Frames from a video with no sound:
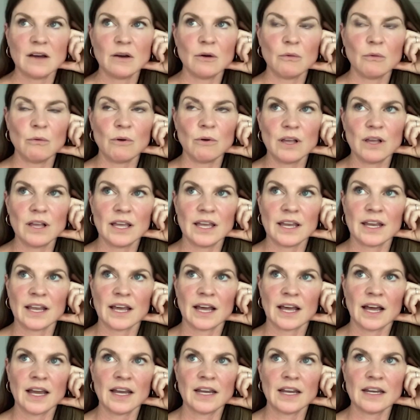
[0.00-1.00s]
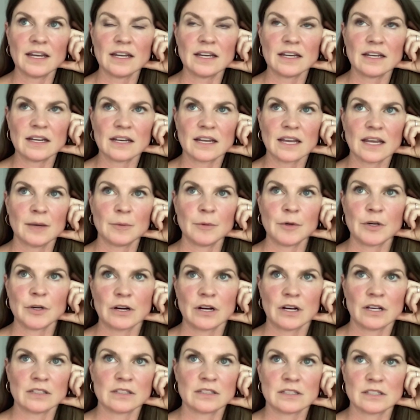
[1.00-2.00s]
Well, and I came
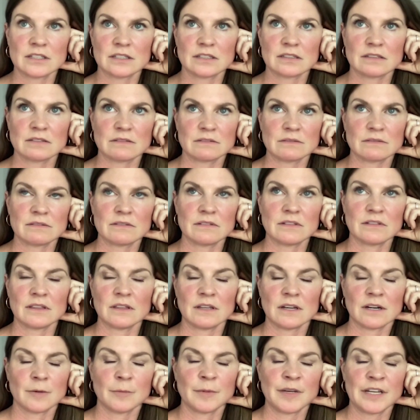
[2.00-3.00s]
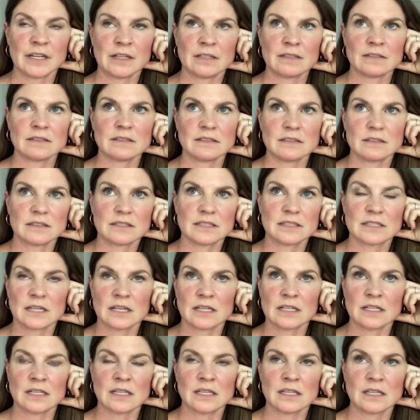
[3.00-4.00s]
across this alarming
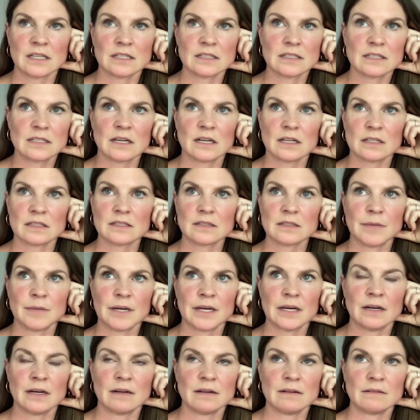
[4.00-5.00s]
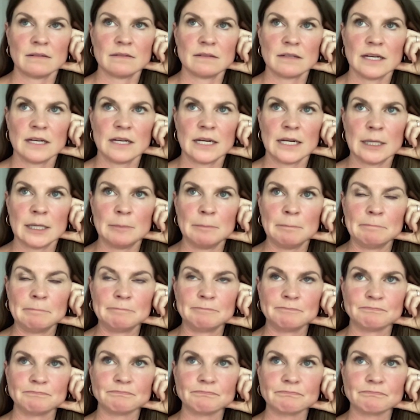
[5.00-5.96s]
study that talked about um,